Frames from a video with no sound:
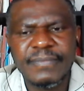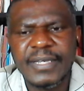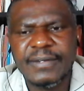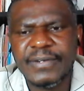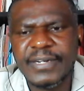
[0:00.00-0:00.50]

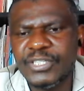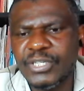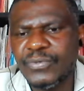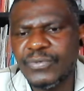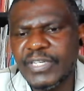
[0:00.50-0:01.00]
a great
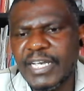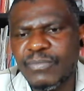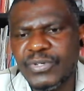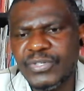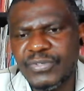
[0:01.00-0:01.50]
deal of time
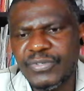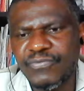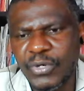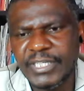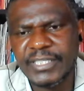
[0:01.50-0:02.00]
was
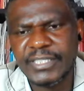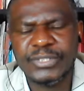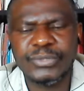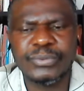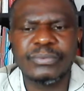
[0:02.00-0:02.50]
devoted
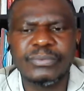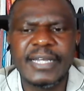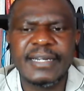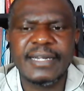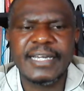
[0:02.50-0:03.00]
to
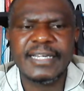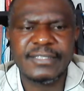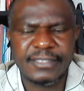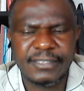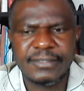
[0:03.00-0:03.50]

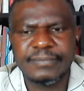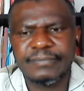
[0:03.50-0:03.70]
analyzing